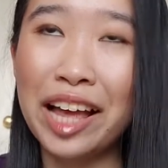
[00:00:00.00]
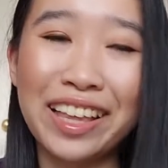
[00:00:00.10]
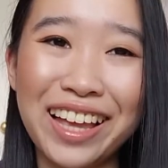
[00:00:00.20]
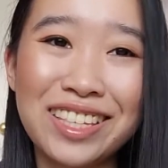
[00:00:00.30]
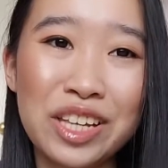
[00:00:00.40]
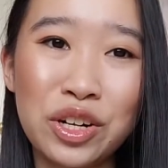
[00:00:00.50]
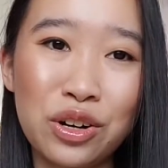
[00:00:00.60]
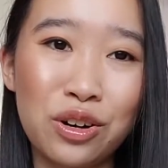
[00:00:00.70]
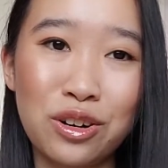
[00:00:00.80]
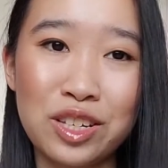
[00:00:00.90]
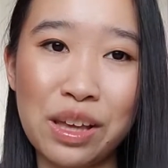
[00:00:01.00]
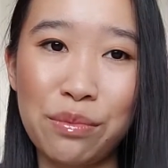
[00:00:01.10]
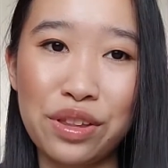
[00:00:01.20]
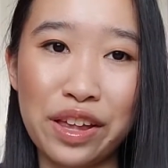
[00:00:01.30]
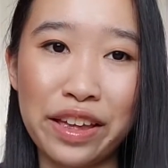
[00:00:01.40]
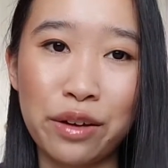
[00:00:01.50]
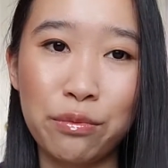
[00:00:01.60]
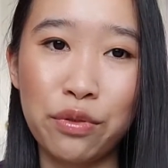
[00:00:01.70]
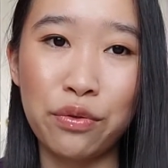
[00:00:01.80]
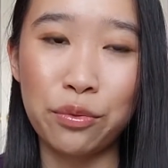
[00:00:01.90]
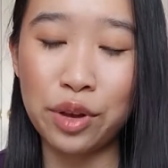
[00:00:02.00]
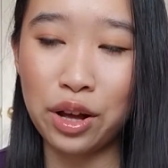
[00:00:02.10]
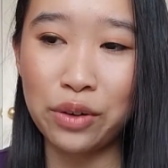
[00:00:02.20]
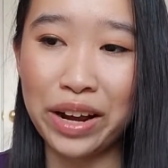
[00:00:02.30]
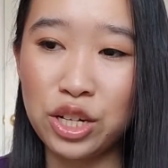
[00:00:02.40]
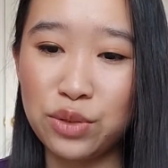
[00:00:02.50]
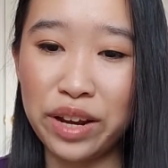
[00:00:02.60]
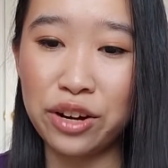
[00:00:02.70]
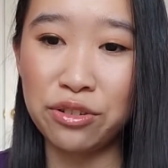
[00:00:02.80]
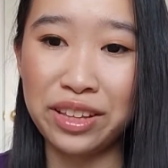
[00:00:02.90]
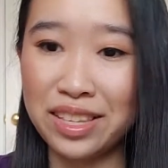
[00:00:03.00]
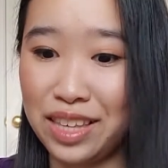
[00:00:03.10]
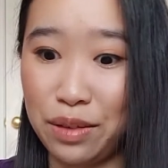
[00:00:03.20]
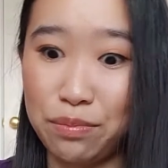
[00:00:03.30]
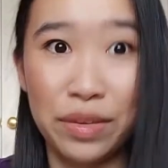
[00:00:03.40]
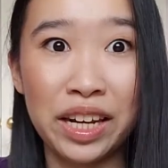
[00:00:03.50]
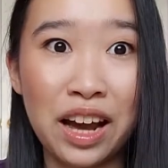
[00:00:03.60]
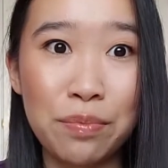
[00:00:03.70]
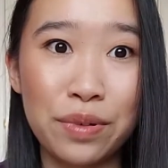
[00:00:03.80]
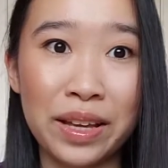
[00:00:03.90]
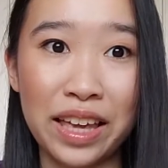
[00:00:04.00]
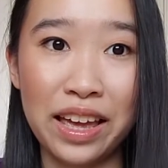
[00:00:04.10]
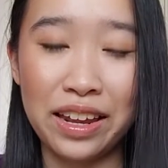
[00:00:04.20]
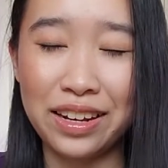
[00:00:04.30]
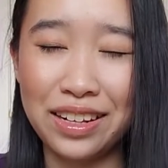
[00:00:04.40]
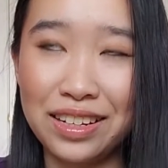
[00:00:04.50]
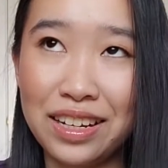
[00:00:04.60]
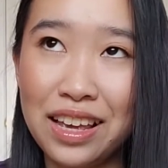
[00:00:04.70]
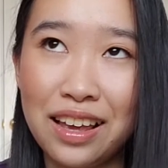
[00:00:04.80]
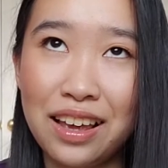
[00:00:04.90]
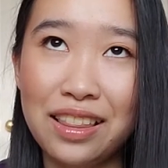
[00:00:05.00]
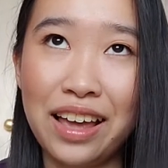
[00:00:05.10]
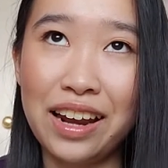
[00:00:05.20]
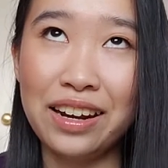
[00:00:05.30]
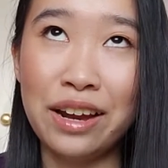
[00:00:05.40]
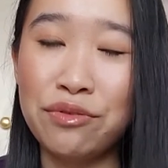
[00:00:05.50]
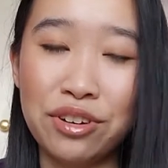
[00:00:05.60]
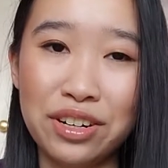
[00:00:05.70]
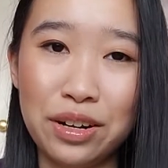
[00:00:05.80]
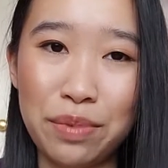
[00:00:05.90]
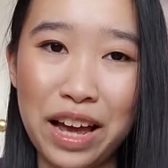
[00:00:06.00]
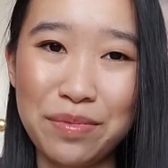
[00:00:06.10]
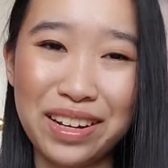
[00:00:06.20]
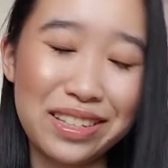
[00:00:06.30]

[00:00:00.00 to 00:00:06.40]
get dinner or something before we all graduate, or at least meet up again, and that never ended up happening.